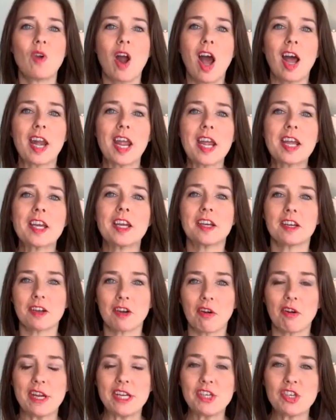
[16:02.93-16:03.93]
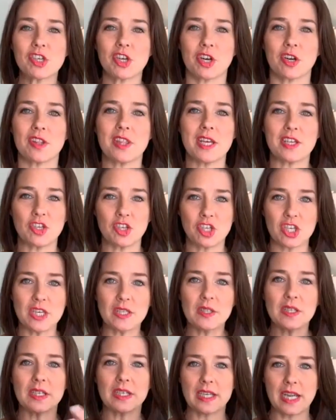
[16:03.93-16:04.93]
erotic creature that
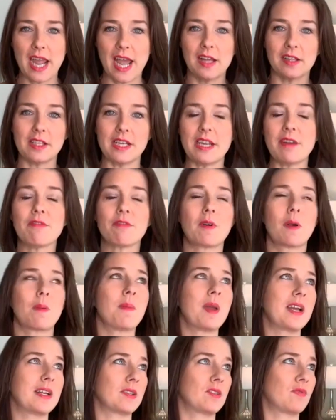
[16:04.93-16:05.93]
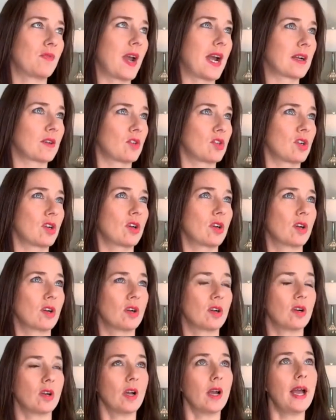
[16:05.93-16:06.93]
Sheila Kelly from
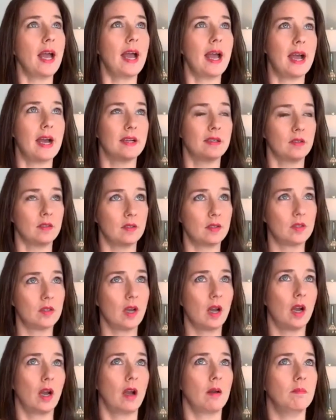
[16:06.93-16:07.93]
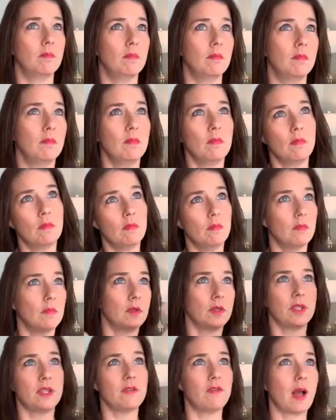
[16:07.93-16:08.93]
S-Factor has um,
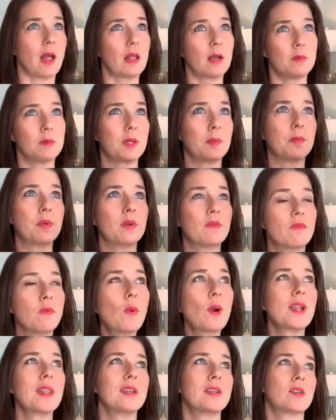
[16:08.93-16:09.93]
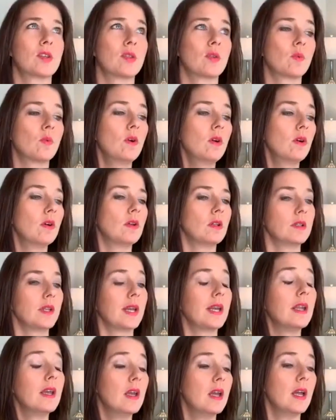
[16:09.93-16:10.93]
developed and put forth into the
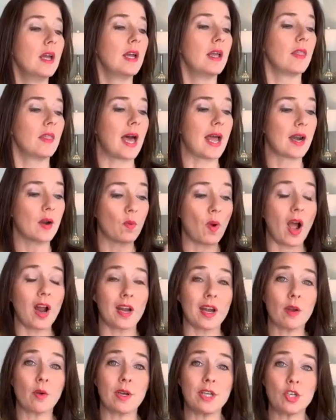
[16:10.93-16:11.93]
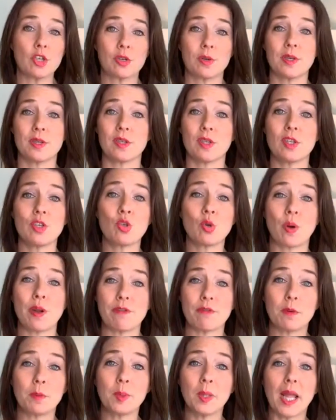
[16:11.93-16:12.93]
world, and that erotic creature is the
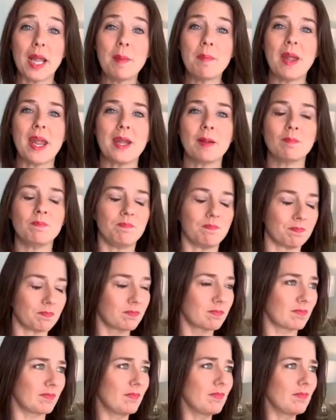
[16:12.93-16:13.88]
joyful playmate.